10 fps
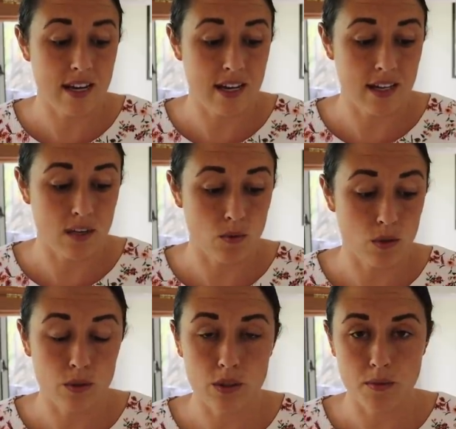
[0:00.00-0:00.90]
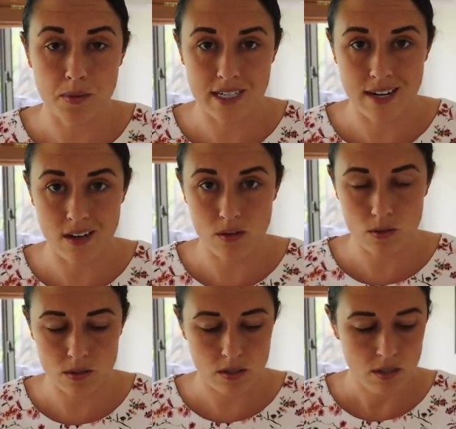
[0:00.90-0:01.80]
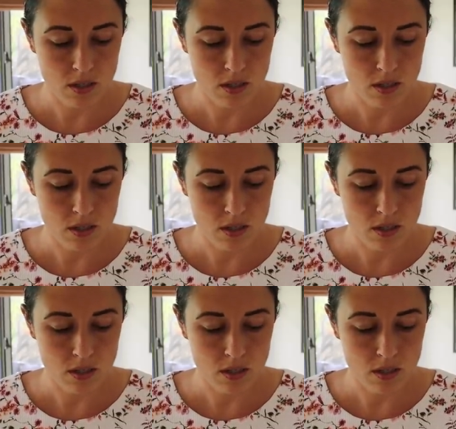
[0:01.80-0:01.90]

and roasted potatoes.